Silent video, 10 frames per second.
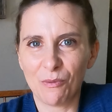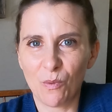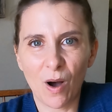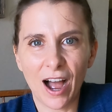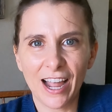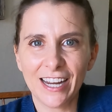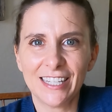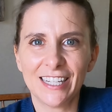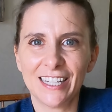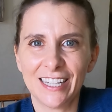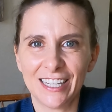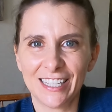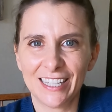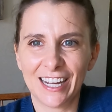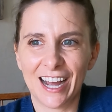Why
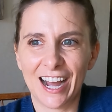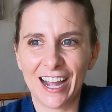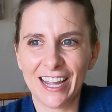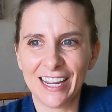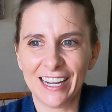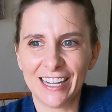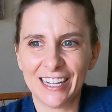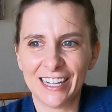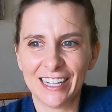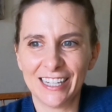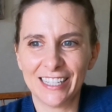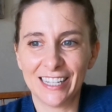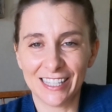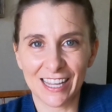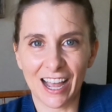did I
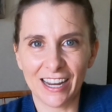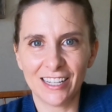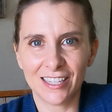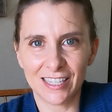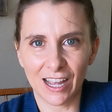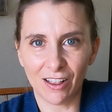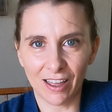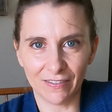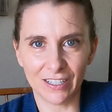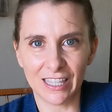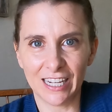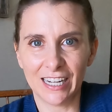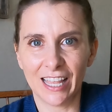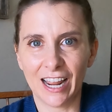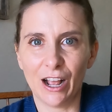decide to sell
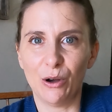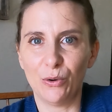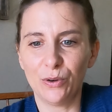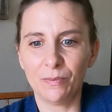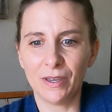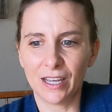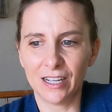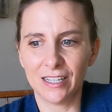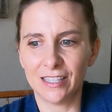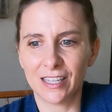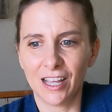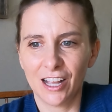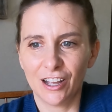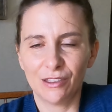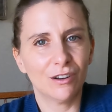everything that I own? Because
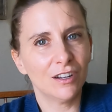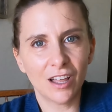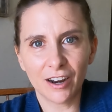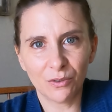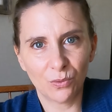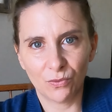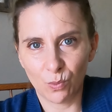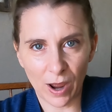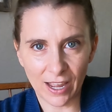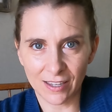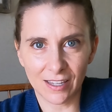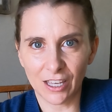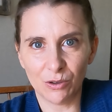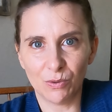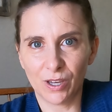there are a lot of ways
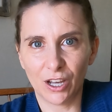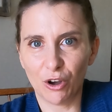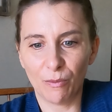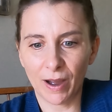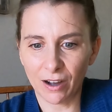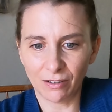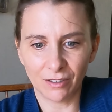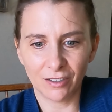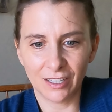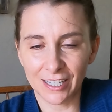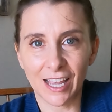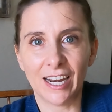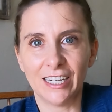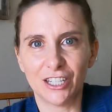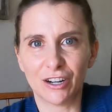that you can go about
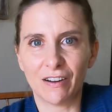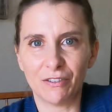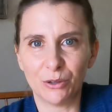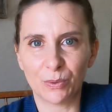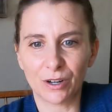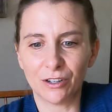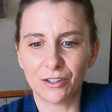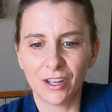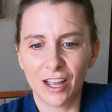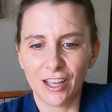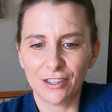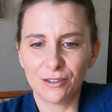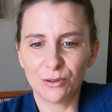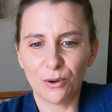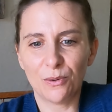deciding to travel the world.
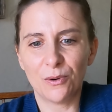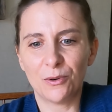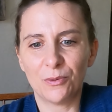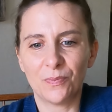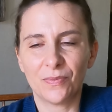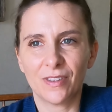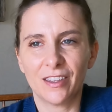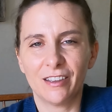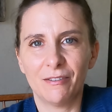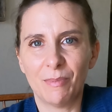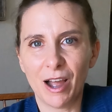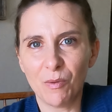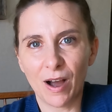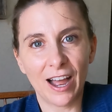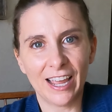So my
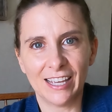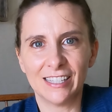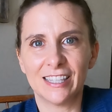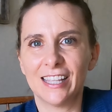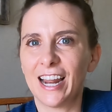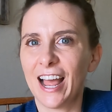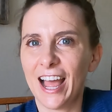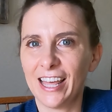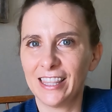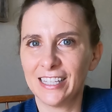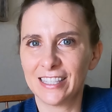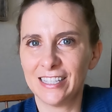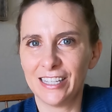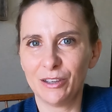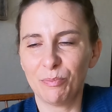why is that I had this
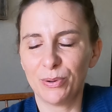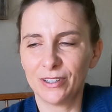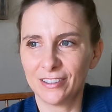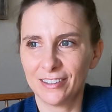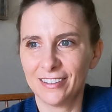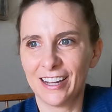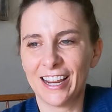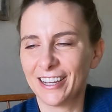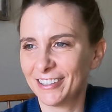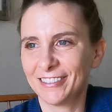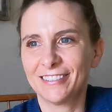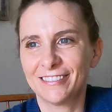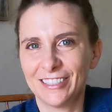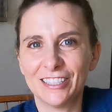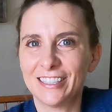deep,
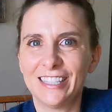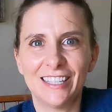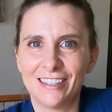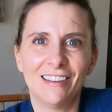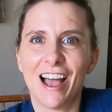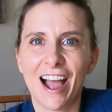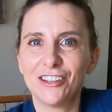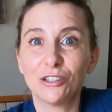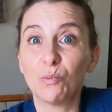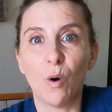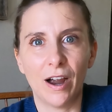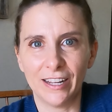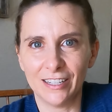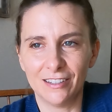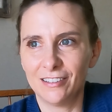I just
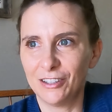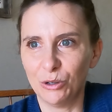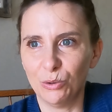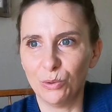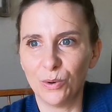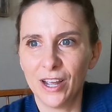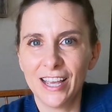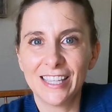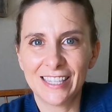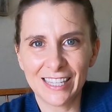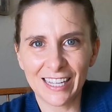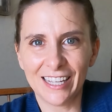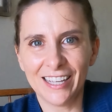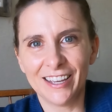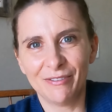wanted to
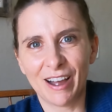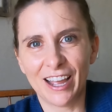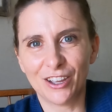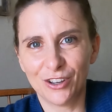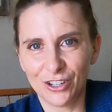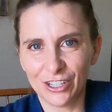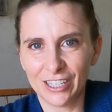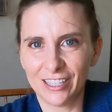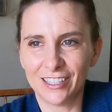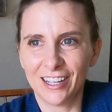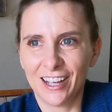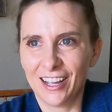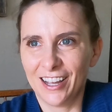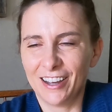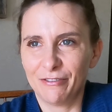see if I could
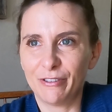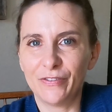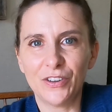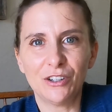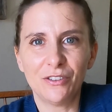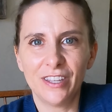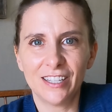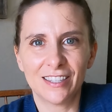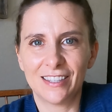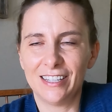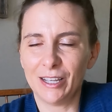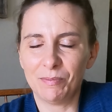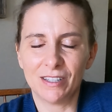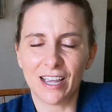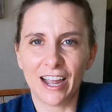fulfill this
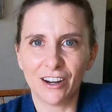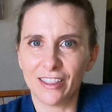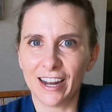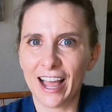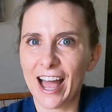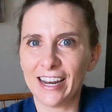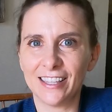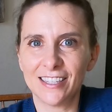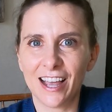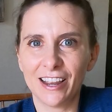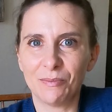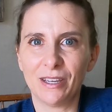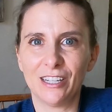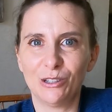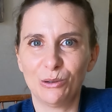deep desire that I had inside
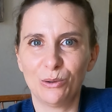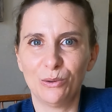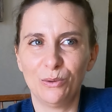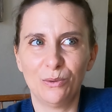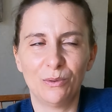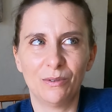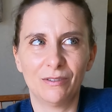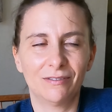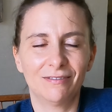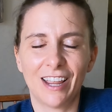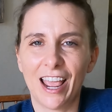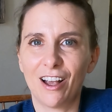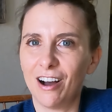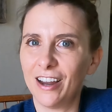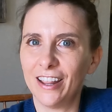me to
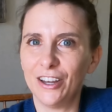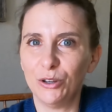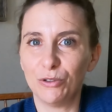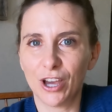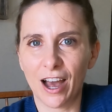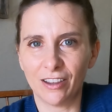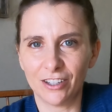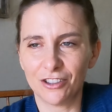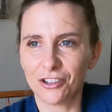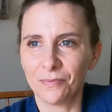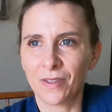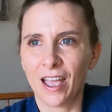take on a new challenge.